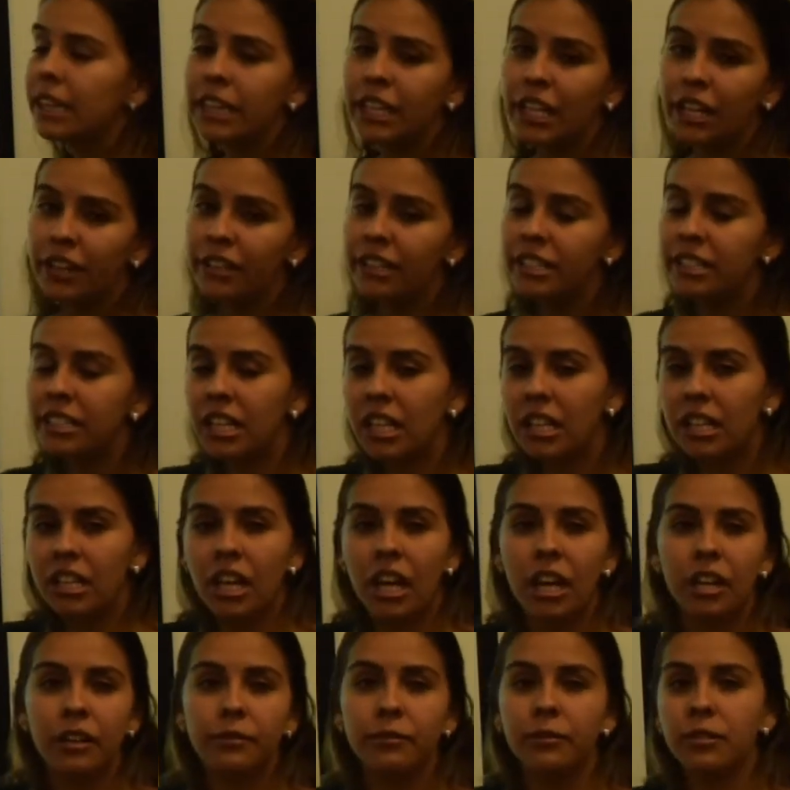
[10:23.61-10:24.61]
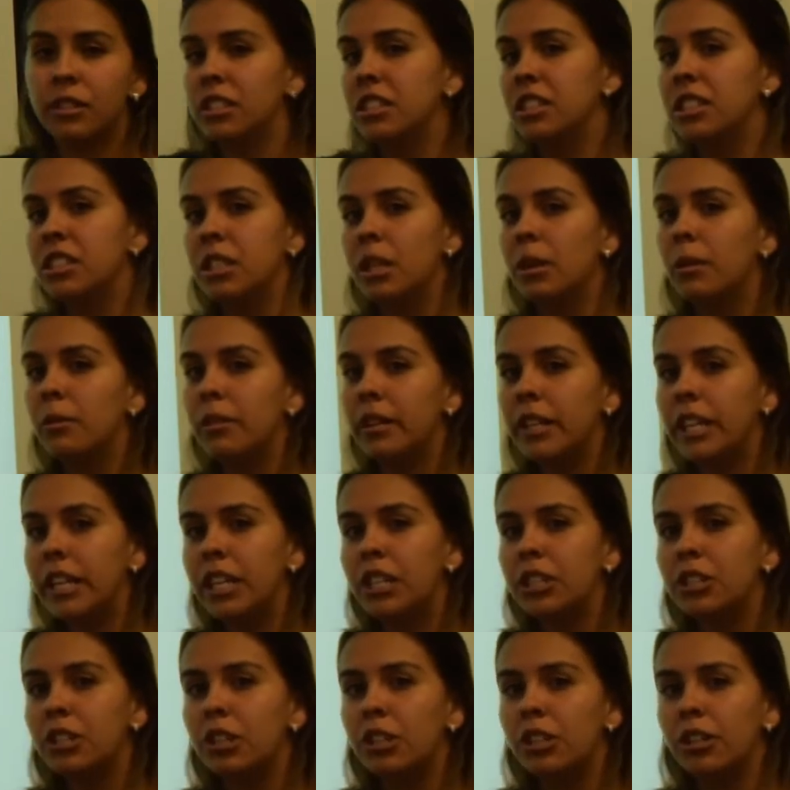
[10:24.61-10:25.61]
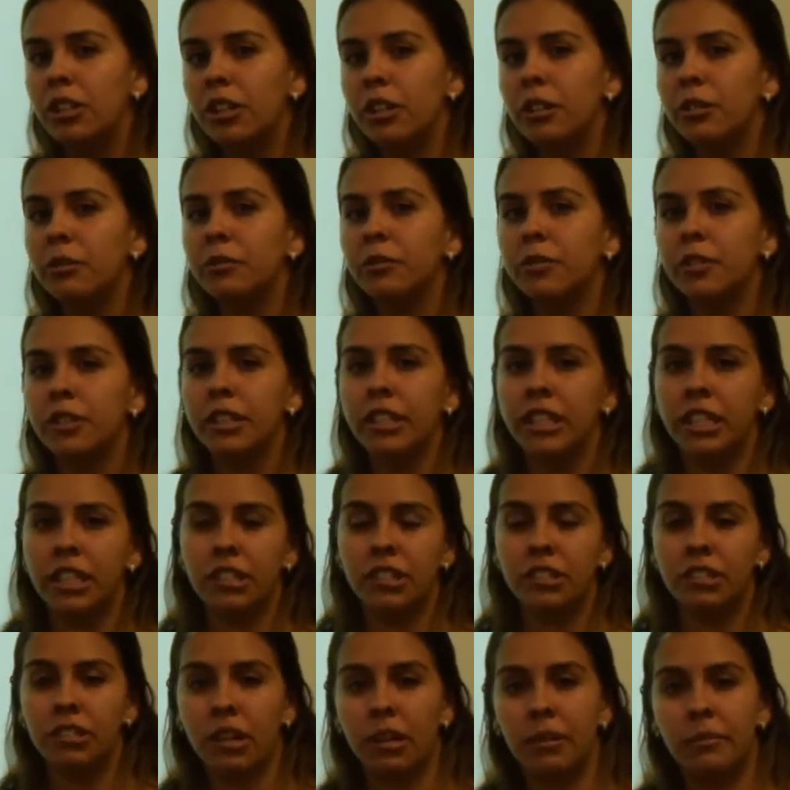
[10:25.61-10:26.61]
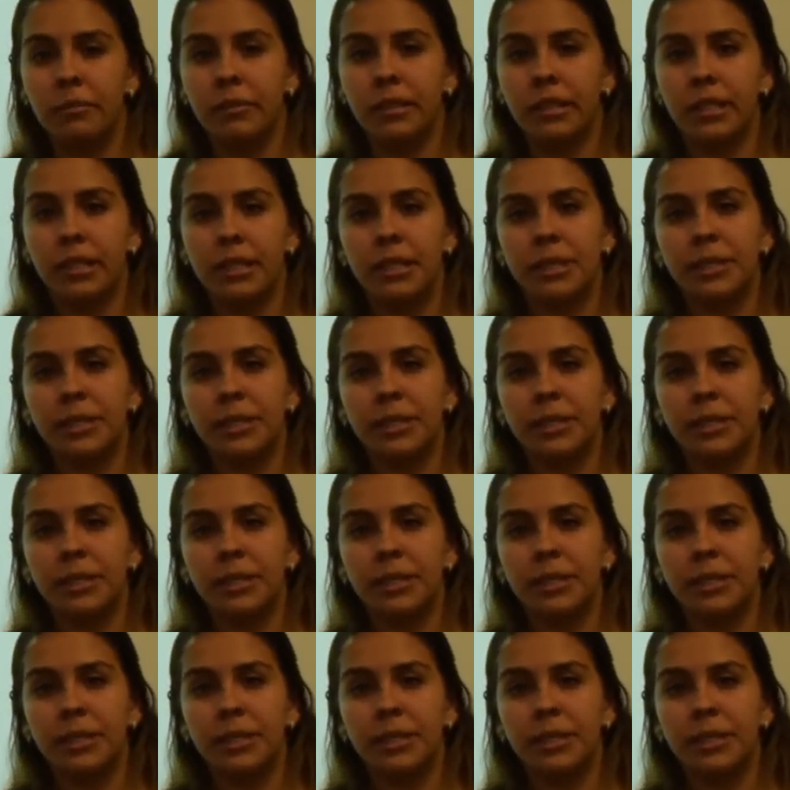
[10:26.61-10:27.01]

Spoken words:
There is a lot of words that we need to learn for this topic.